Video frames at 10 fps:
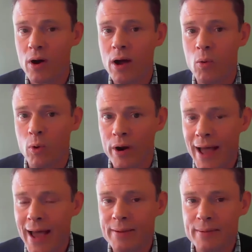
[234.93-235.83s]
We're
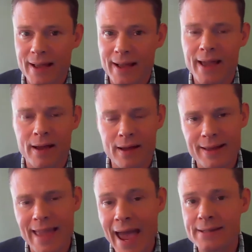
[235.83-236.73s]
not
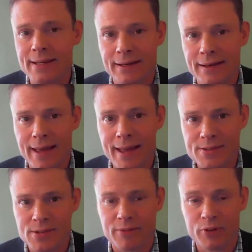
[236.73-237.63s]
acting
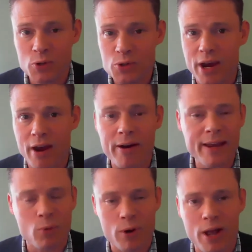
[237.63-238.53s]
as a
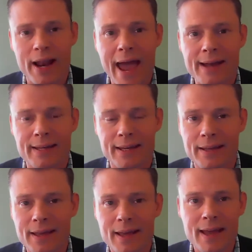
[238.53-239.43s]
fiduciary. We're not
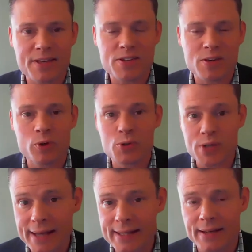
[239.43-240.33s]
acting as someone
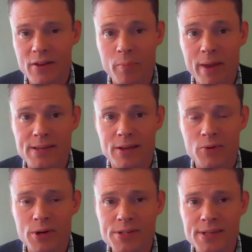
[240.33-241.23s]
acting in their best
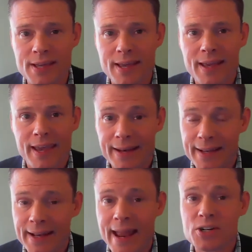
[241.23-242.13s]
interest, and
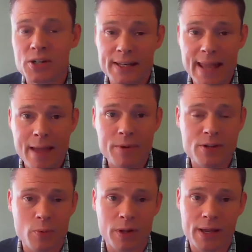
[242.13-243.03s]
it can actually
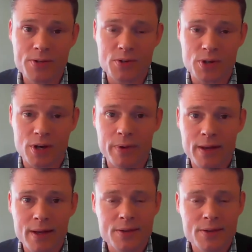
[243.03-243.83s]
damage the relationship.